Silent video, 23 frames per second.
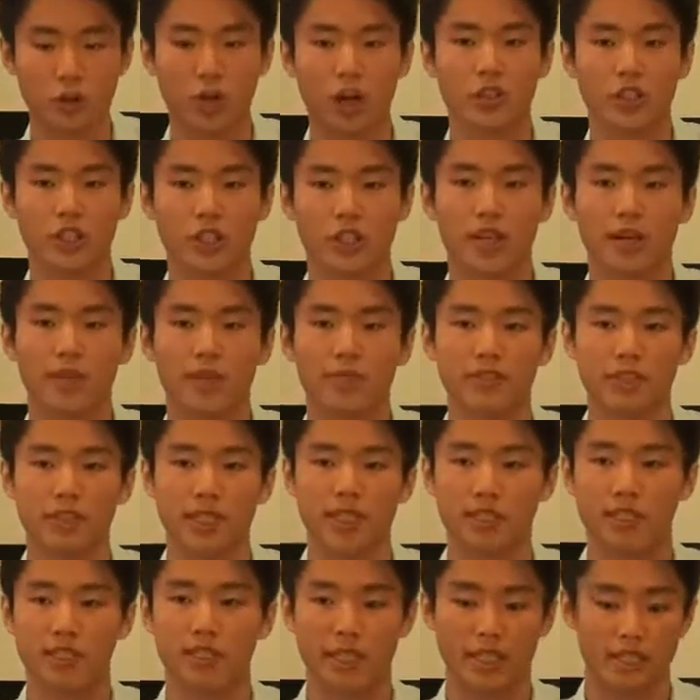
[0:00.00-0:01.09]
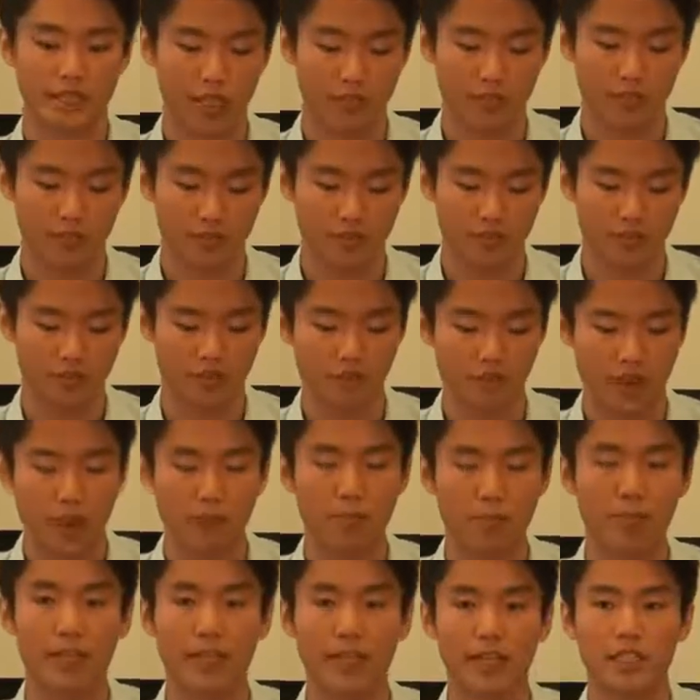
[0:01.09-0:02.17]
I was trying to emphasize this idea about the
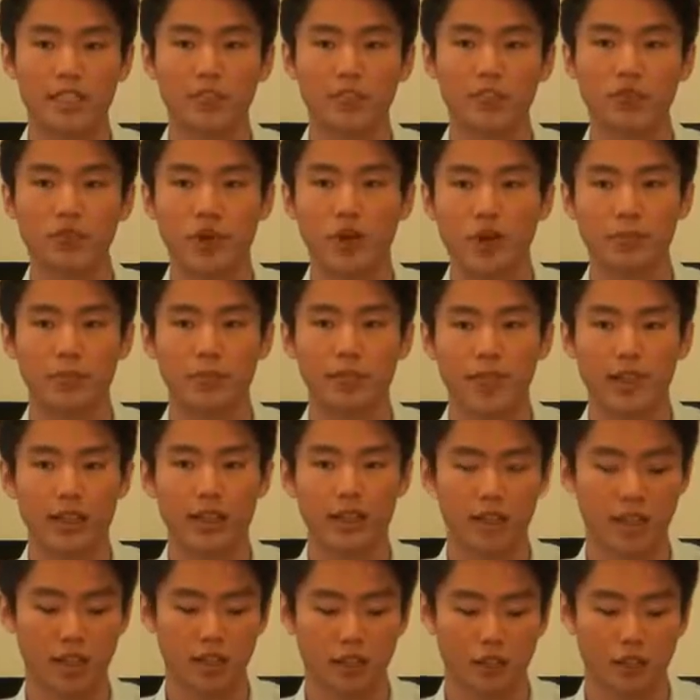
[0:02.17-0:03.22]
frame that is framed there,